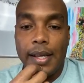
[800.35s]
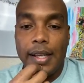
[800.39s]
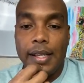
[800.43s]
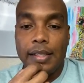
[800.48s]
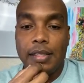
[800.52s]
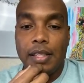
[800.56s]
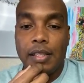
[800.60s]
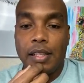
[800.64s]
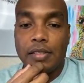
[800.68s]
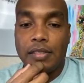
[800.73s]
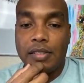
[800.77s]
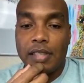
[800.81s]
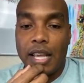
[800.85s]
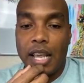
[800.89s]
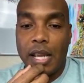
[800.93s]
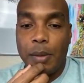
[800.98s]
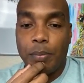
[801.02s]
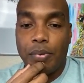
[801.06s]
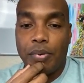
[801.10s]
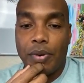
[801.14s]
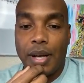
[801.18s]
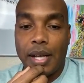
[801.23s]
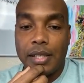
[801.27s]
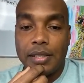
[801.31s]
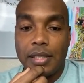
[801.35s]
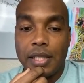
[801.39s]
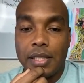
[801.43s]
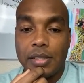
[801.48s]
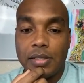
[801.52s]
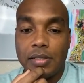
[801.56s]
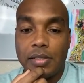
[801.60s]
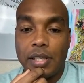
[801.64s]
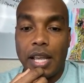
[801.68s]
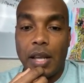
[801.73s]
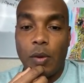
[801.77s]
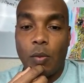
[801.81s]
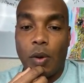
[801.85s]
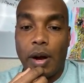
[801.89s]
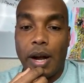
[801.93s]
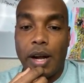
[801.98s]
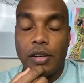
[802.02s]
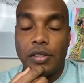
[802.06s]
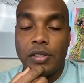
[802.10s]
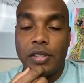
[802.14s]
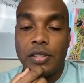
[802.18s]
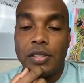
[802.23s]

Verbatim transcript: Is it the same process statewide